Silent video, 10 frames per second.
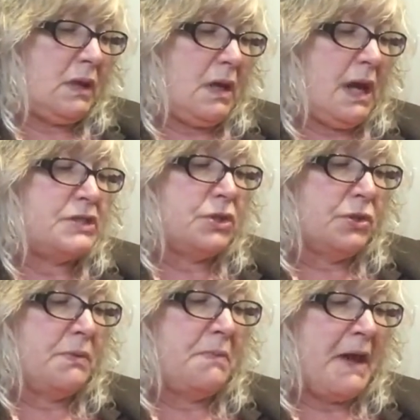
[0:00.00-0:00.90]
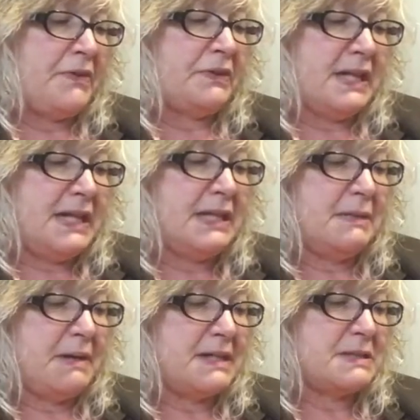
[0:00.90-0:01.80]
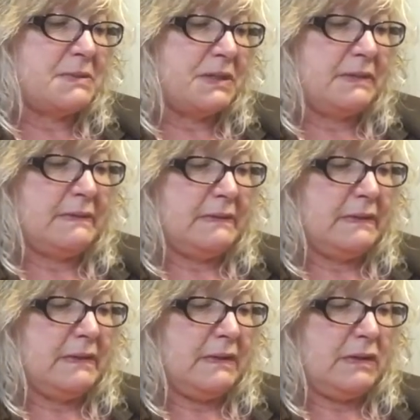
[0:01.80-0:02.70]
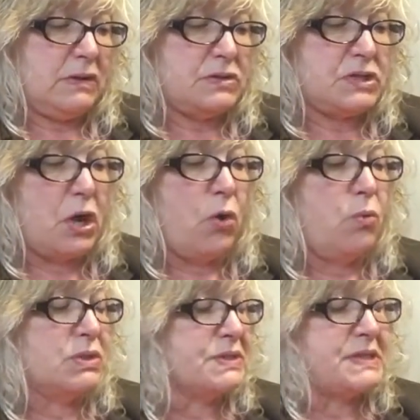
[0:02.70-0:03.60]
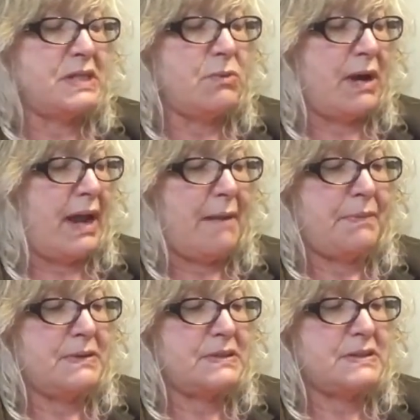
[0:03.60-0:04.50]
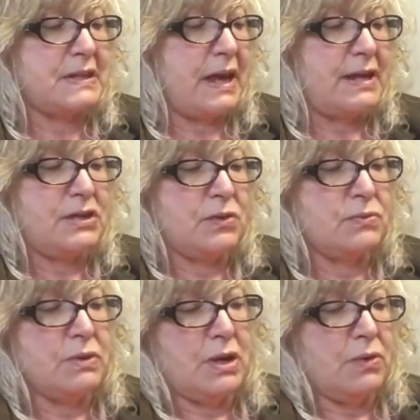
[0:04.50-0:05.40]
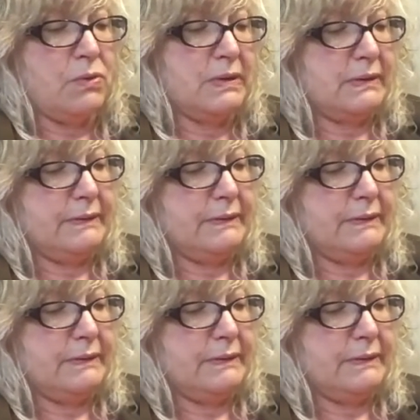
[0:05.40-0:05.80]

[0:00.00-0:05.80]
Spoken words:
I told him about the leak in the basement. So we'll see what happens. I don't know.